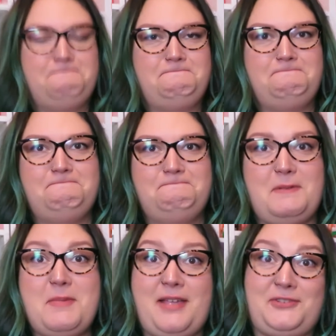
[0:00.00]
I'm
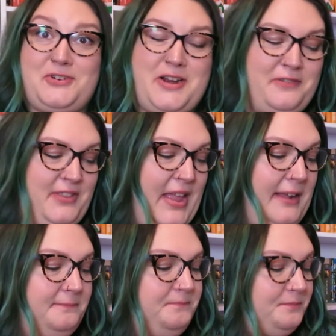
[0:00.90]
going to have to try to read
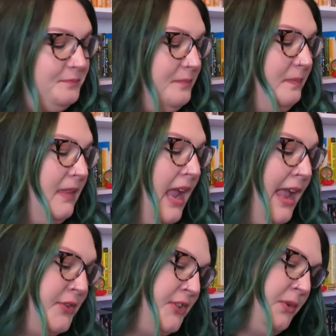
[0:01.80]
that.
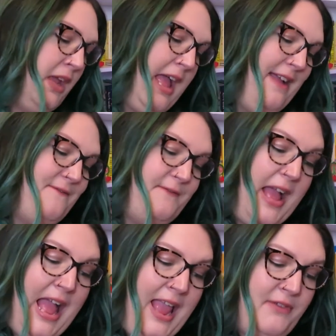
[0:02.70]
I also got
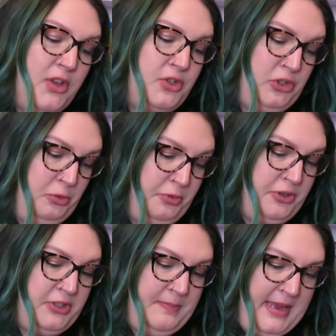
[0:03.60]
5
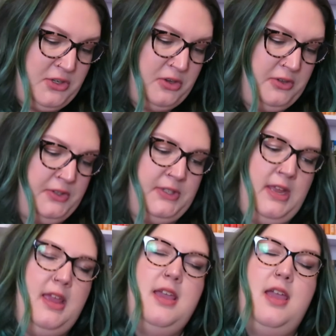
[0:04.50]
super specials.
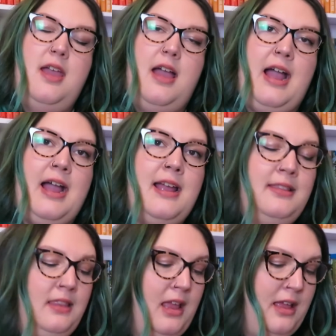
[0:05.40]
I
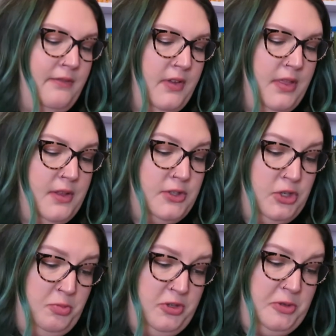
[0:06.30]
love the
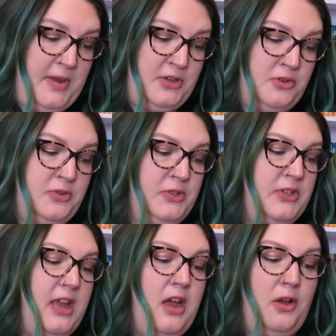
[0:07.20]
super
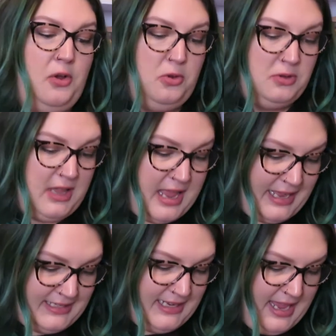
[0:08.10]
specials a whole
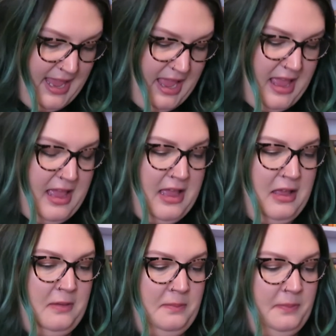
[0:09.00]
lot.
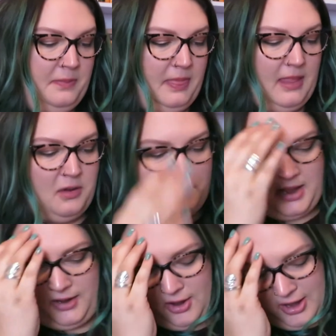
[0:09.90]
Oh
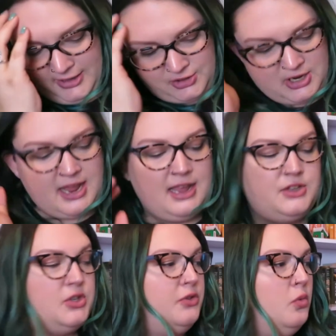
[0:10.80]
my gosh.
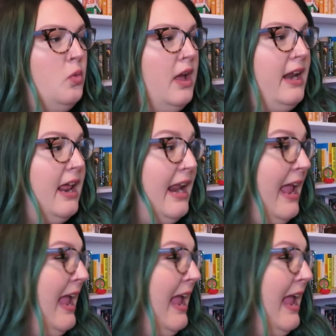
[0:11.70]
So the one, and